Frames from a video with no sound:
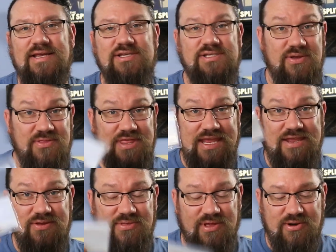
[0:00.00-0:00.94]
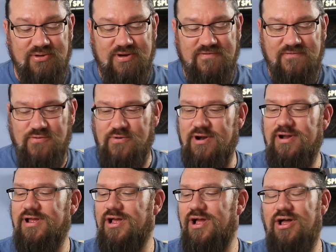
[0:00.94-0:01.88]
So thank you, Thundergryph, for
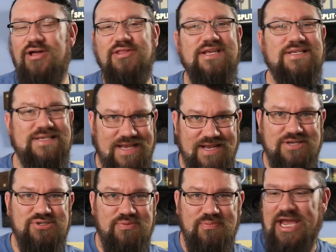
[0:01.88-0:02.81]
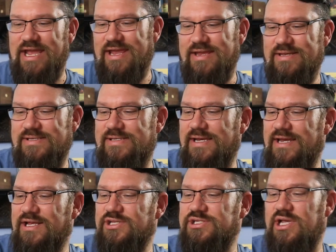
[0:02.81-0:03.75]
all these extra baggies.